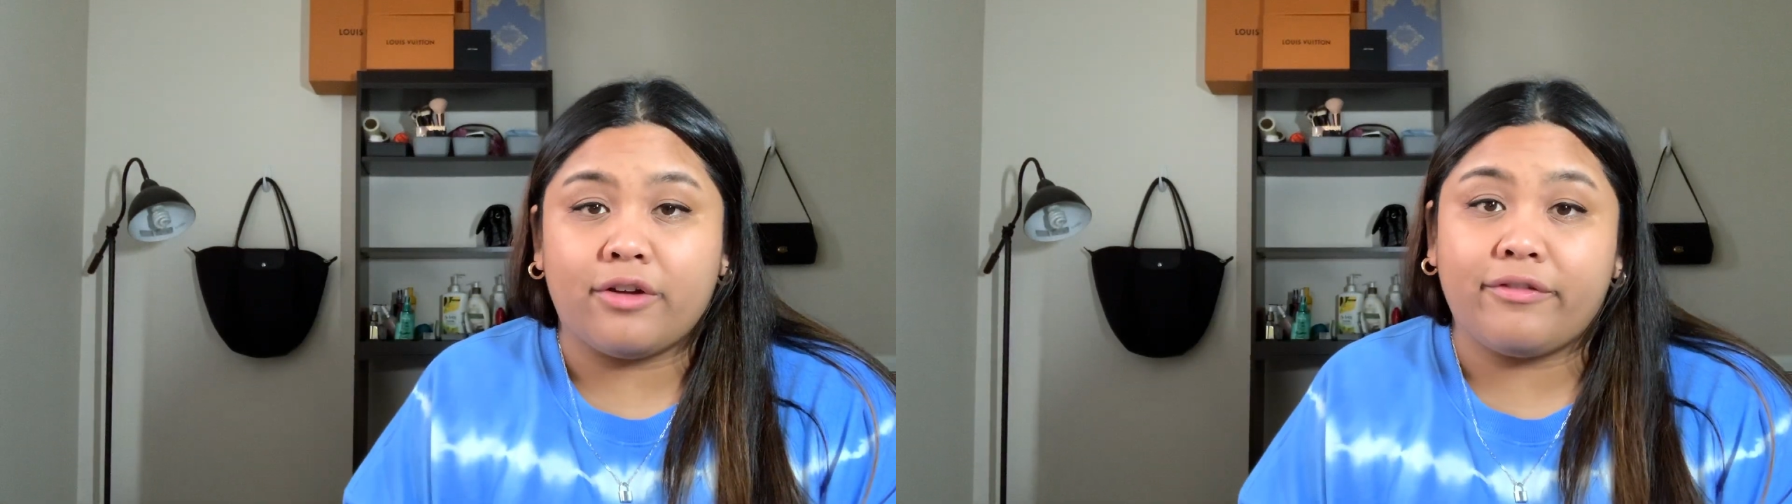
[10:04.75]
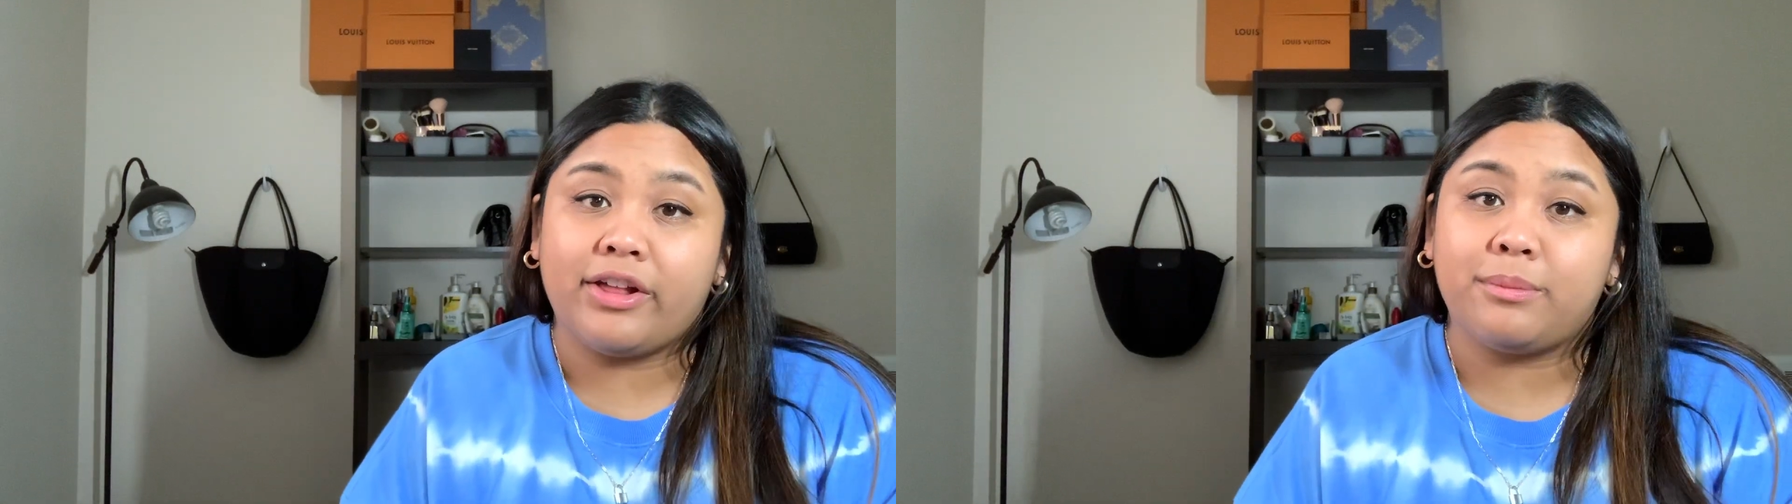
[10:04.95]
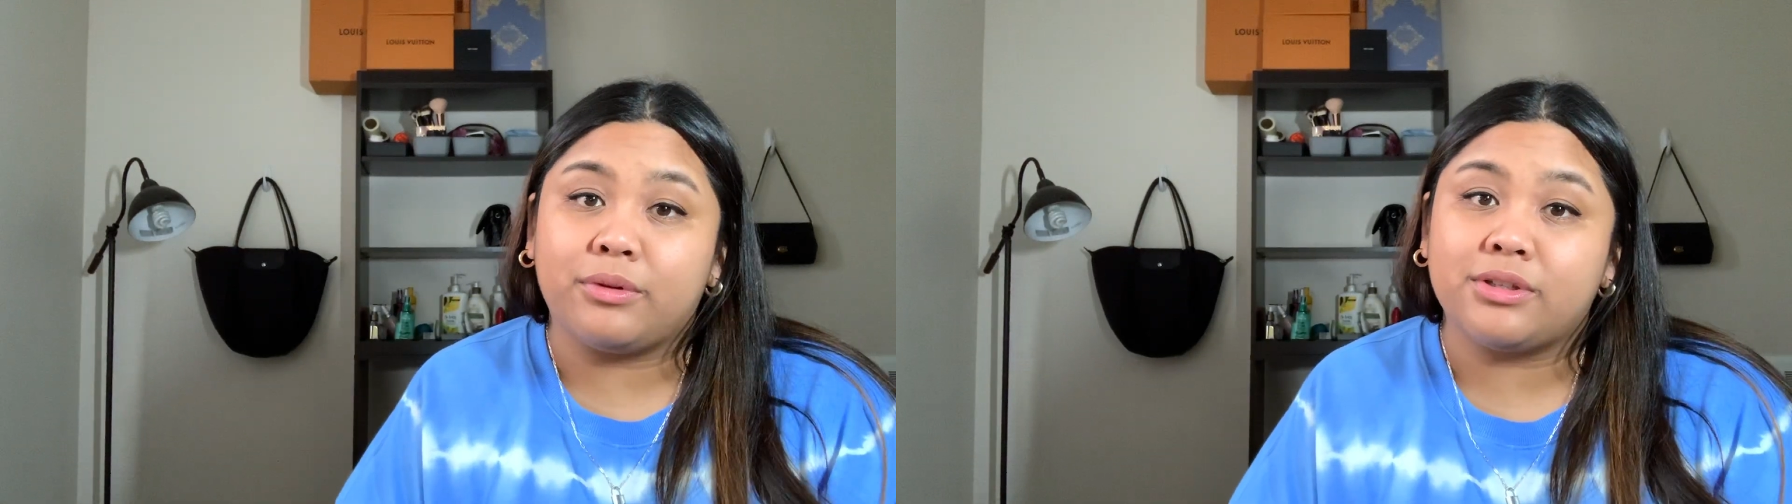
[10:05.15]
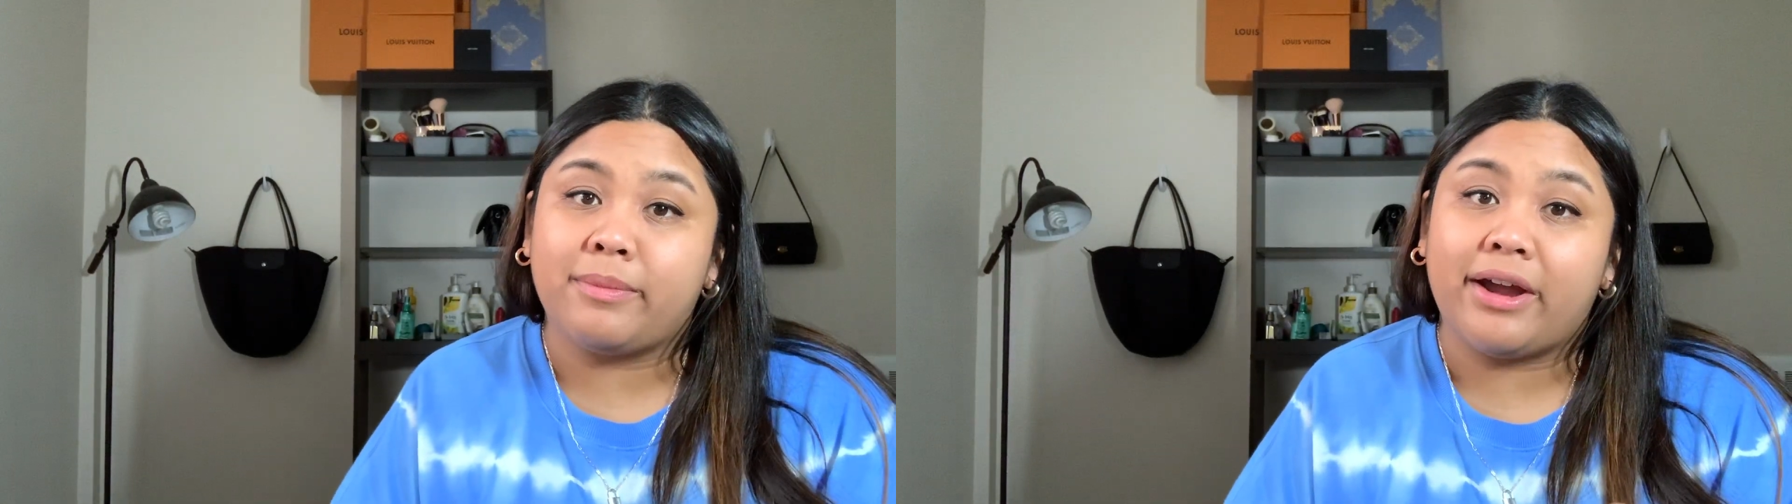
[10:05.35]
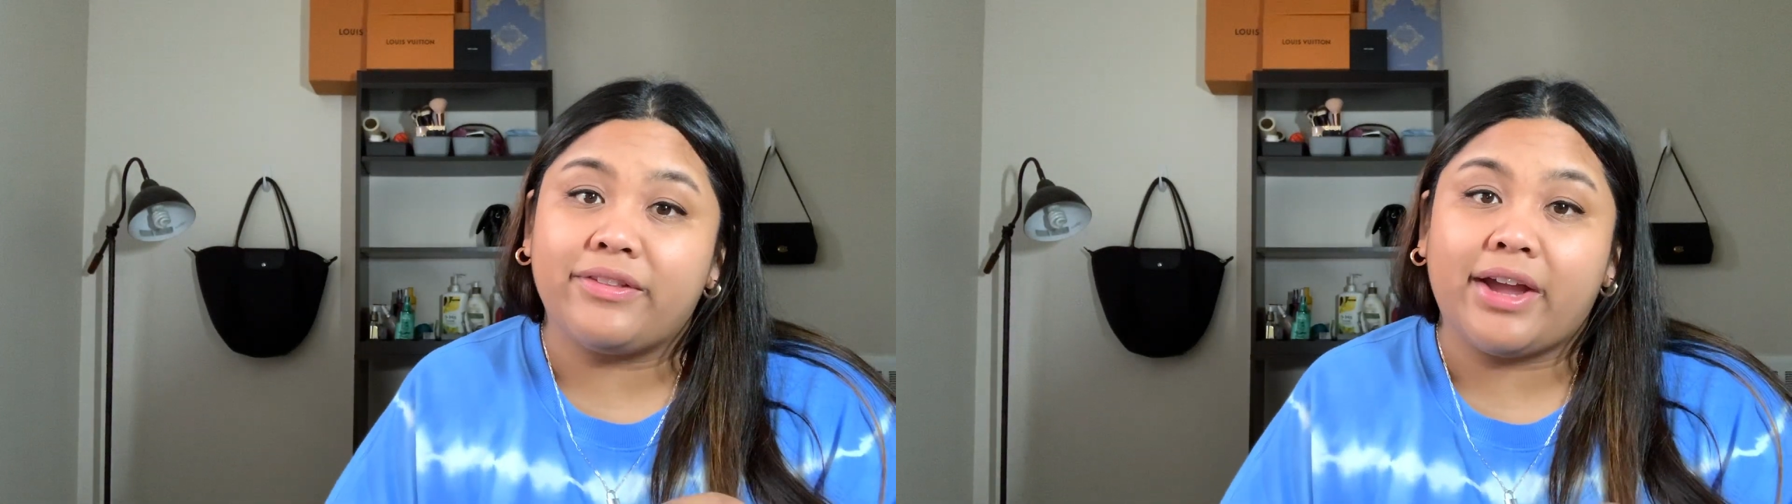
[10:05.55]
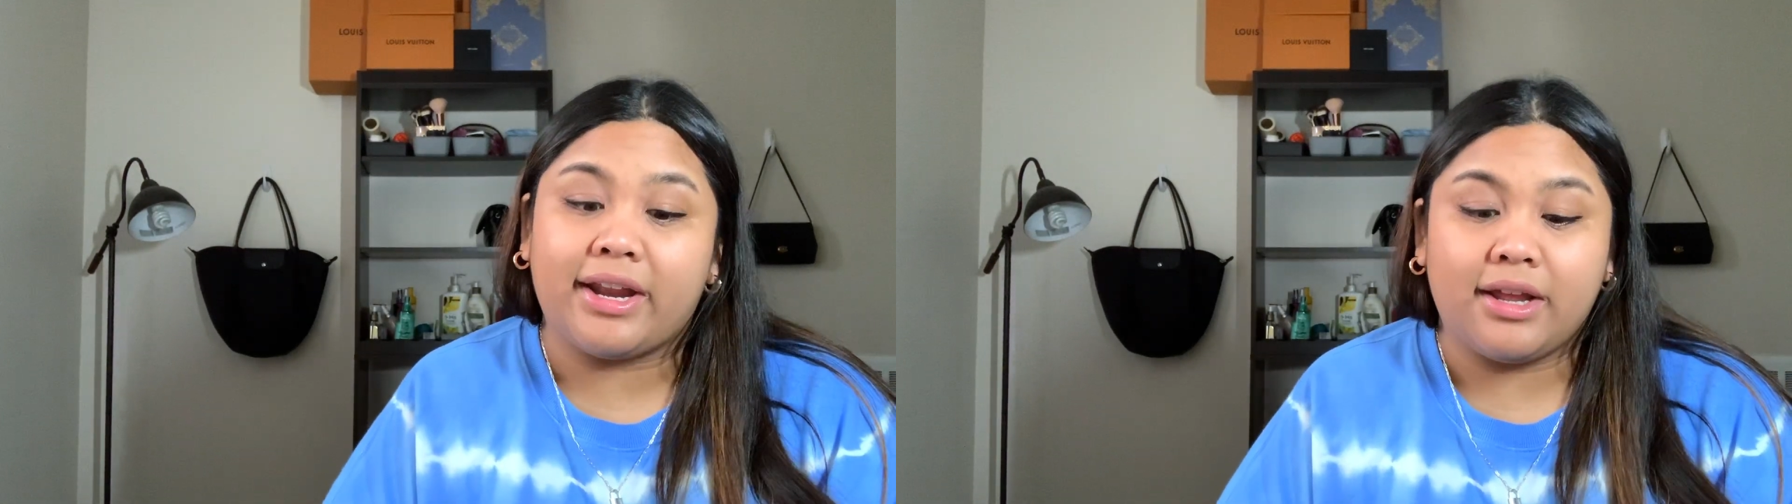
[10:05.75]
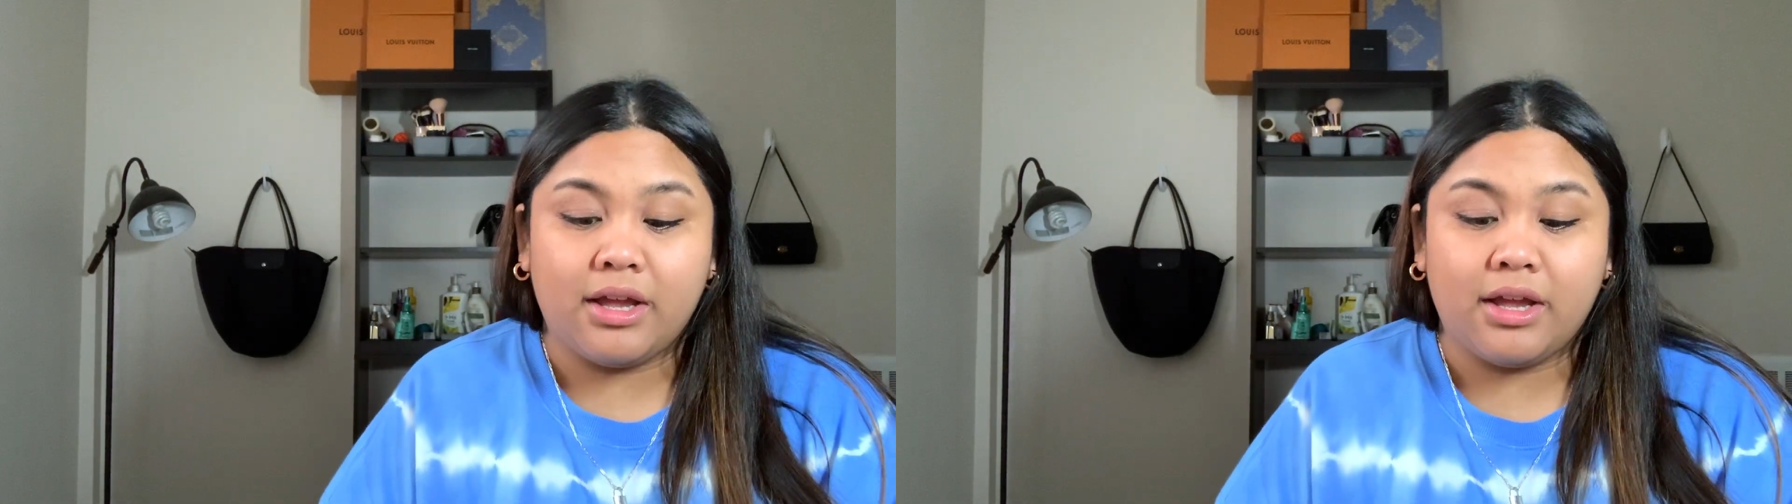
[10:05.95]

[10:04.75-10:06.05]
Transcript: available to buy online.